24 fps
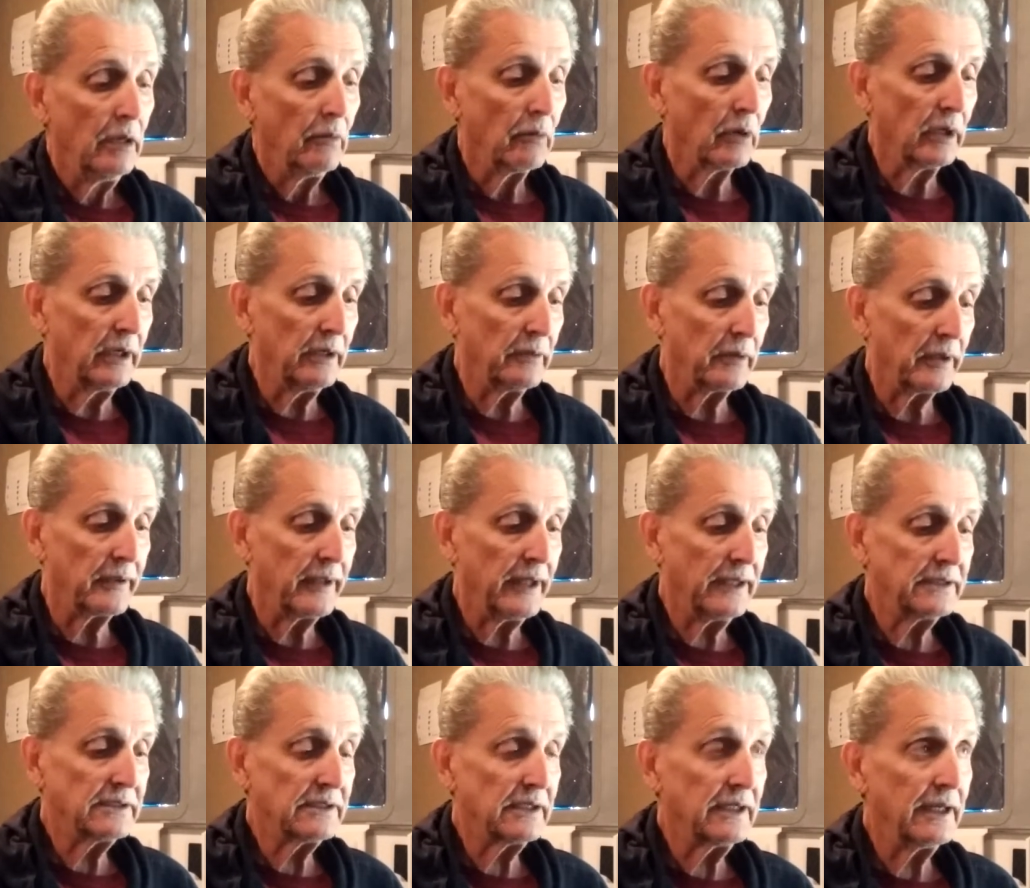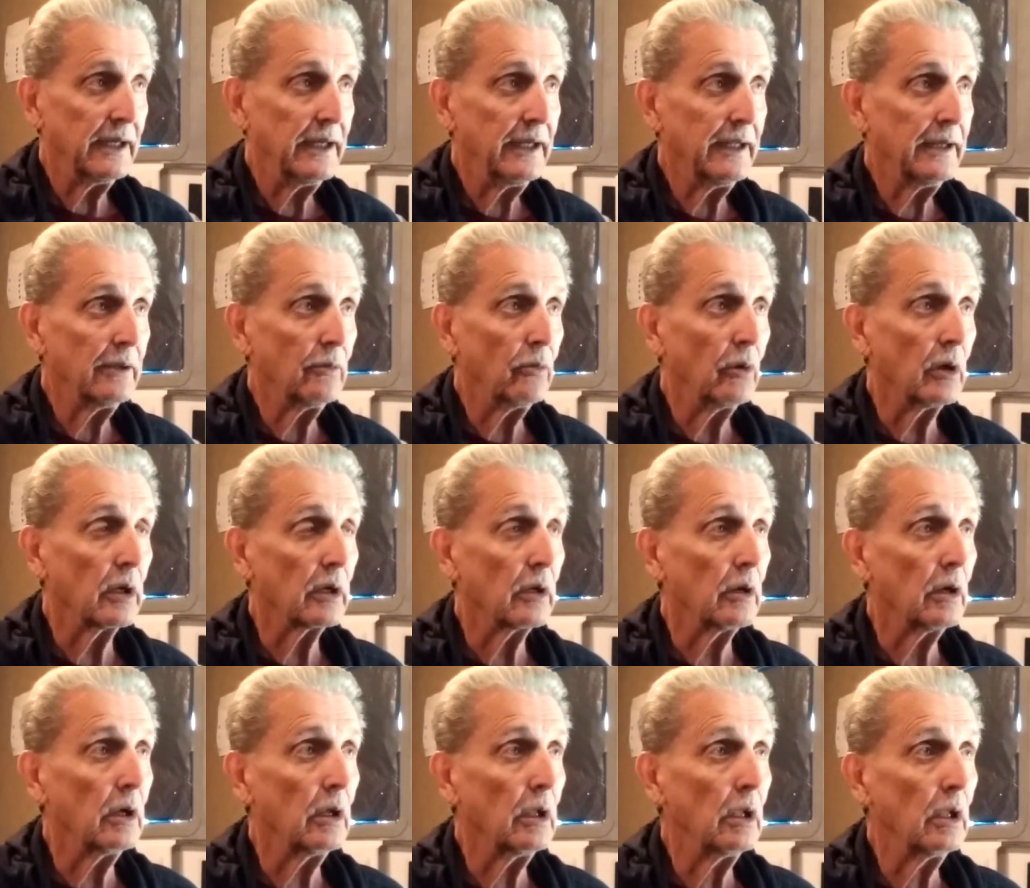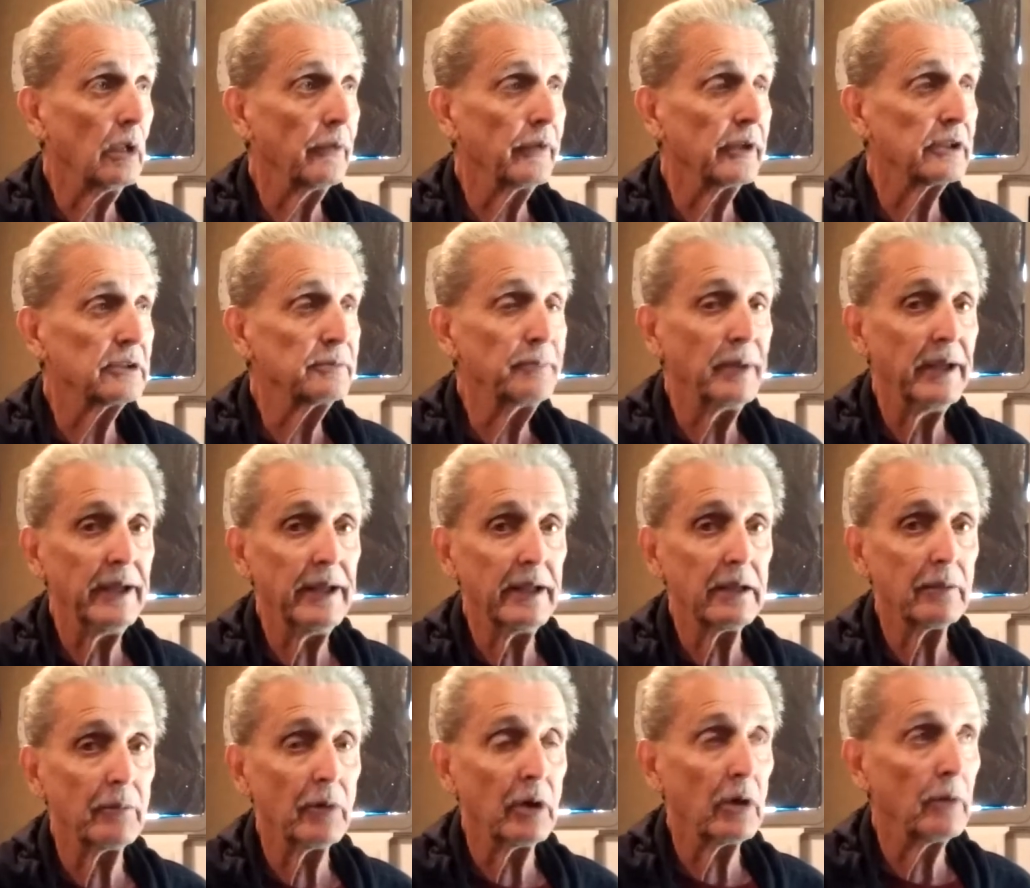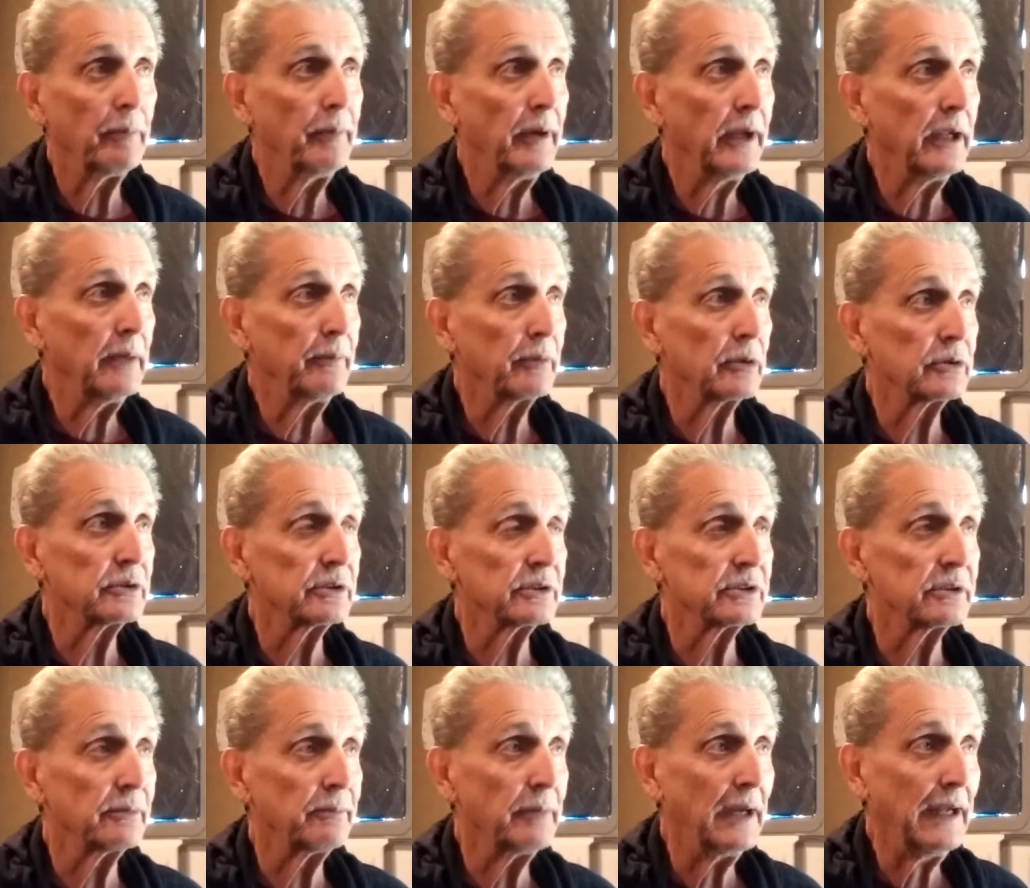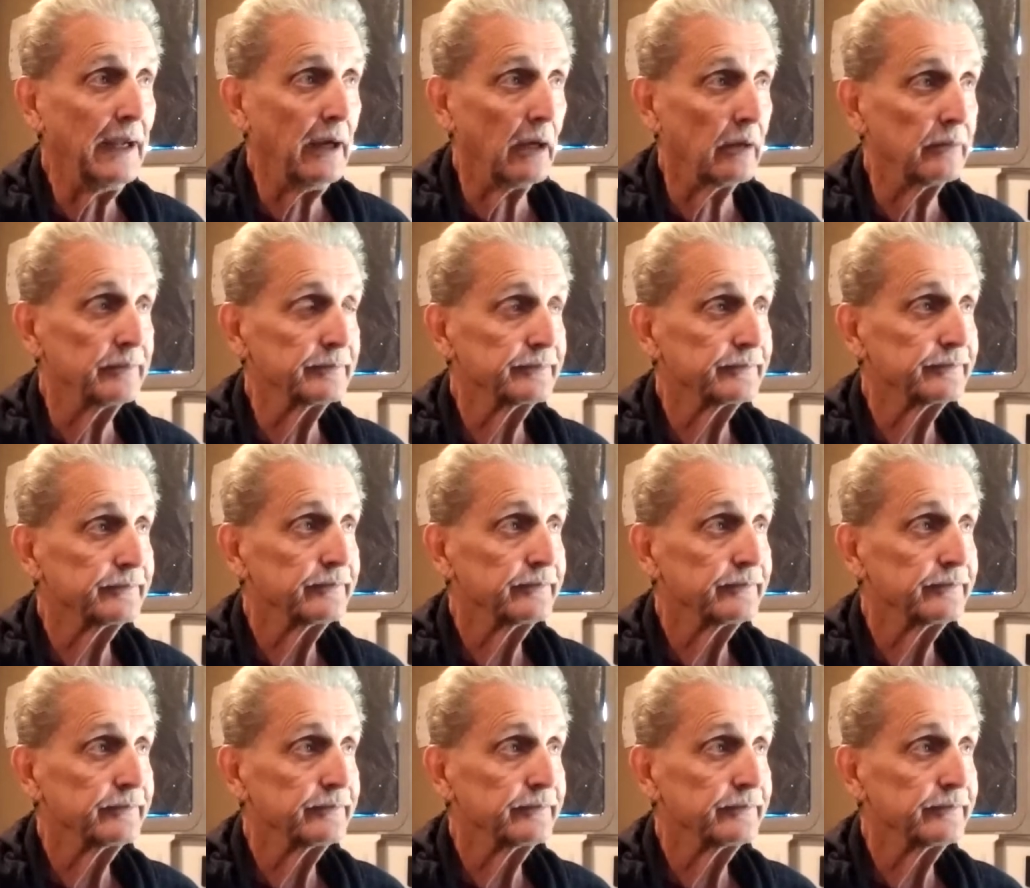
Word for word: Well, anyway, that's kind of what all this Panama Papers is about.